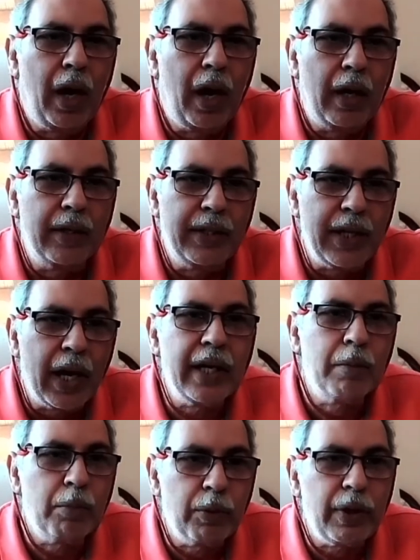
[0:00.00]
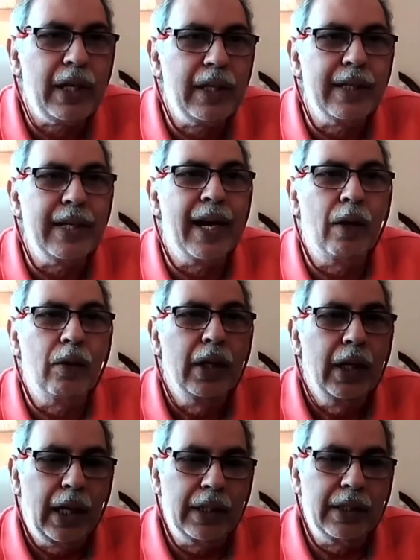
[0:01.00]
are dying breed now
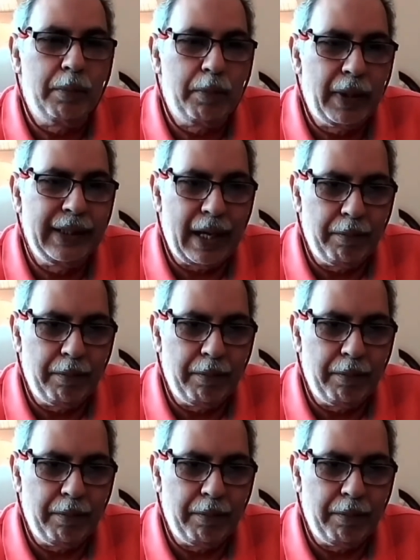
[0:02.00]
under pandemic.